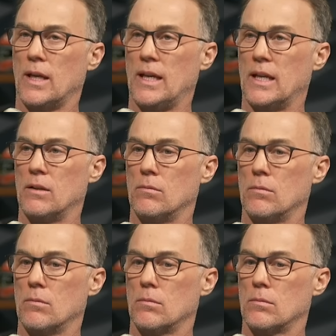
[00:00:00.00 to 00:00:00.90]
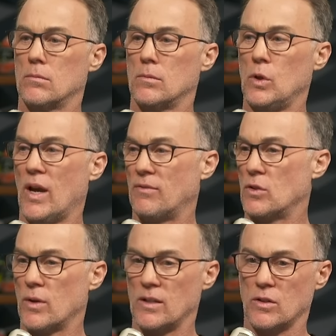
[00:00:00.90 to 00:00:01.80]
And you have to
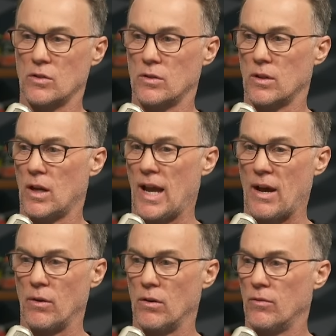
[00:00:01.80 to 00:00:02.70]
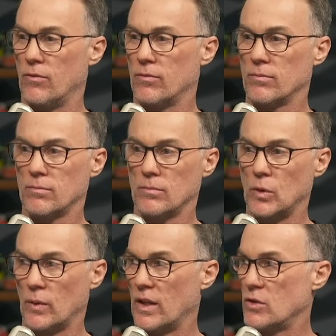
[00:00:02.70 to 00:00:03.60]
transition uh, out of
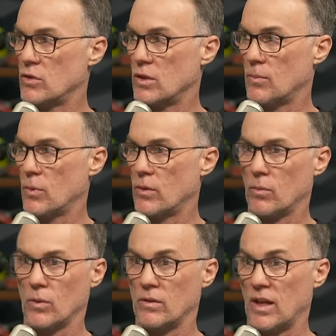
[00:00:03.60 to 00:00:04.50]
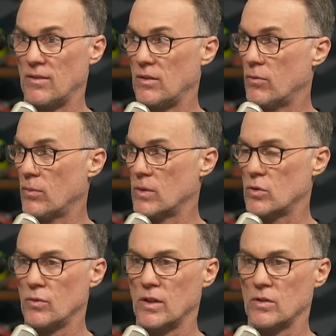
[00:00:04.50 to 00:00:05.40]
your relationship with with Davey from the
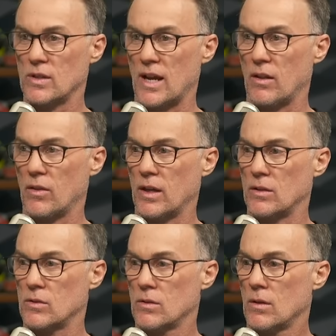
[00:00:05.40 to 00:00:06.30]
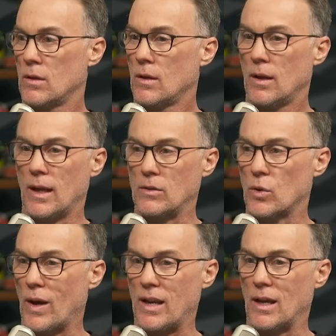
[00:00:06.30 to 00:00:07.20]
souvenir side of things. We did.
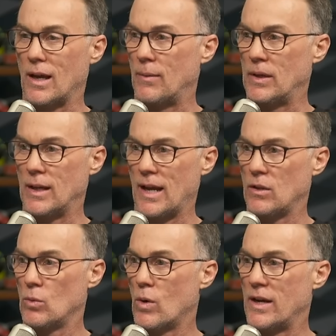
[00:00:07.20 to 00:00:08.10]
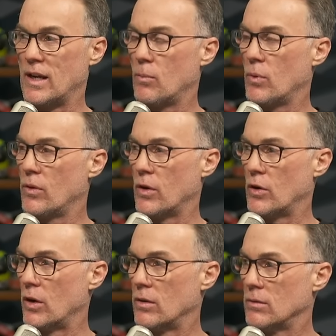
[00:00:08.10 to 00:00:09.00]
So how do, I mean, how do you wind up with
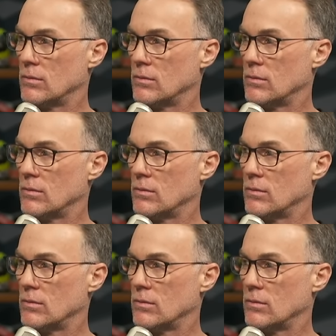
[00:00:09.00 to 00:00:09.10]
Earnhardt?